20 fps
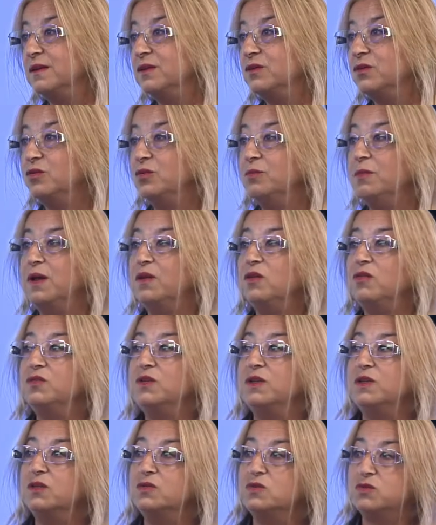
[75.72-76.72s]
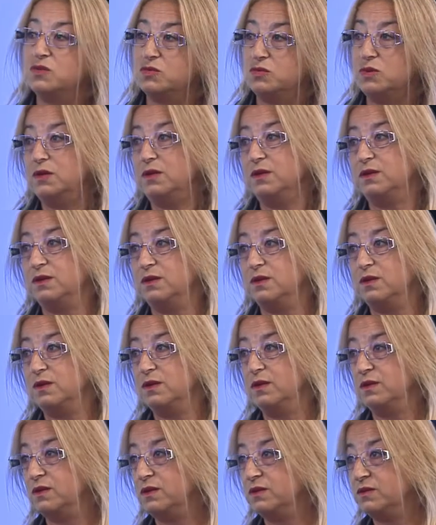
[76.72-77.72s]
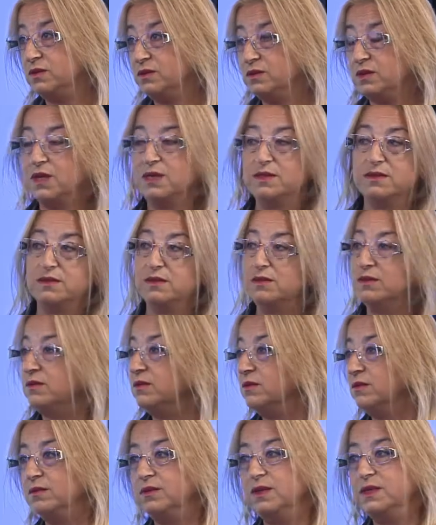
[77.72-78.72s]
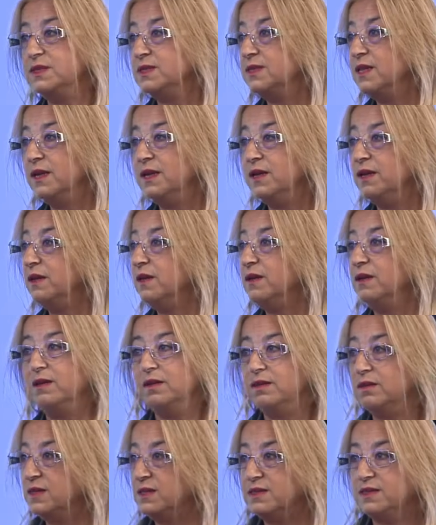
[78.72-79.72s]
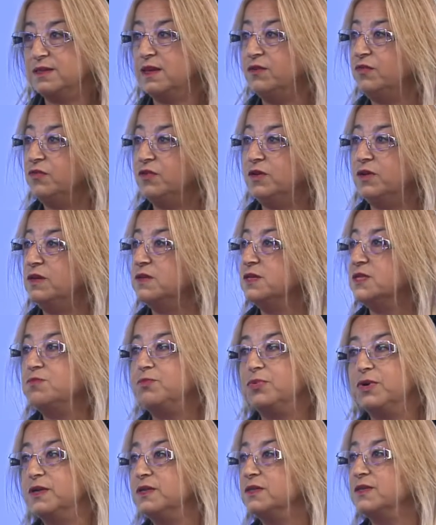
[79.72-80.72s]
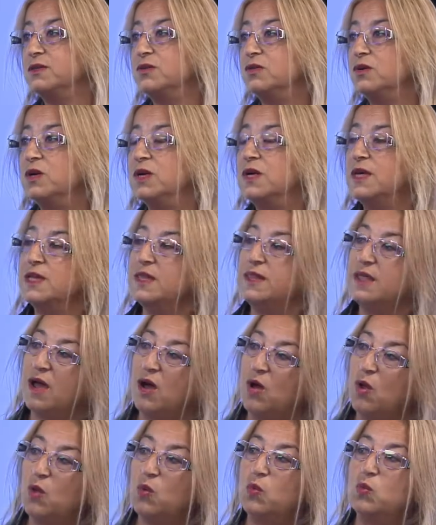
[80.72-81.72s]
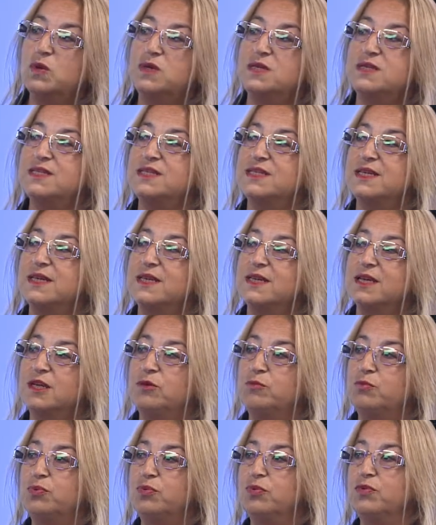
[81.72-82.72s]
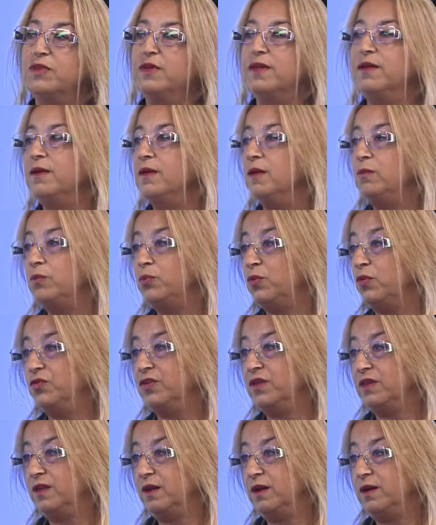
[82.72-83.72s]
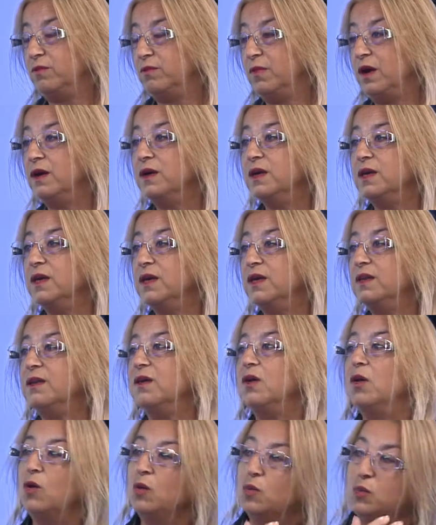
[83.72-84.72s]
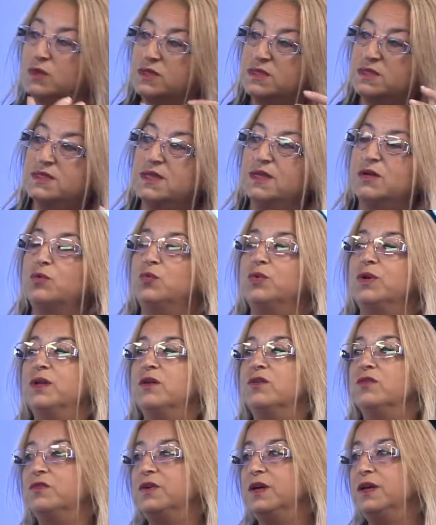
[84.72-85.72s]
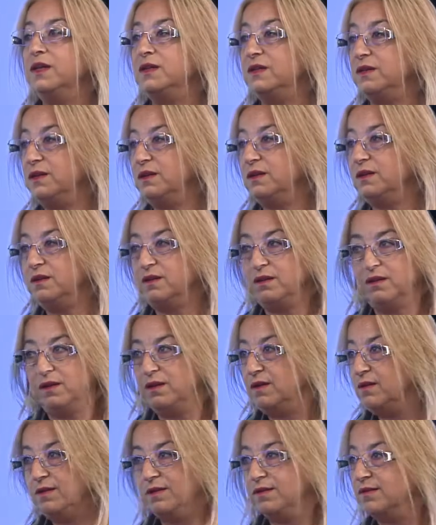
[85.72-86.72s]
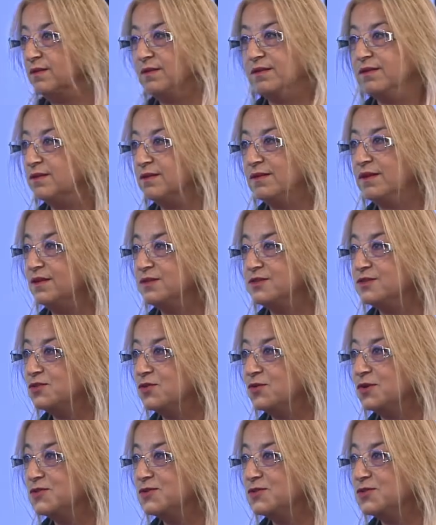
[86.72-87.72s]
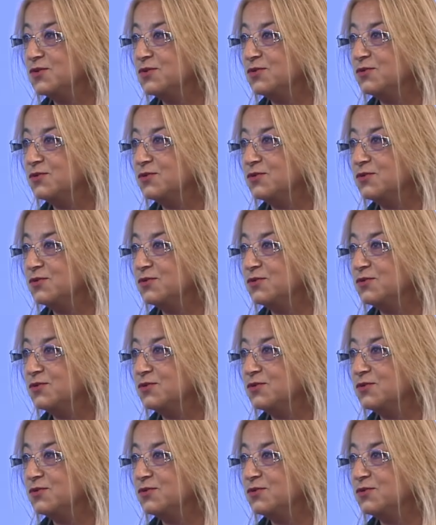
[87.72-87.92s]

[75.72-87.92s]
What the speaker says: the demand of the industry, such as Nestle, Nescafe, Nespresso. They are always improving their market, always renovating, and so on and so.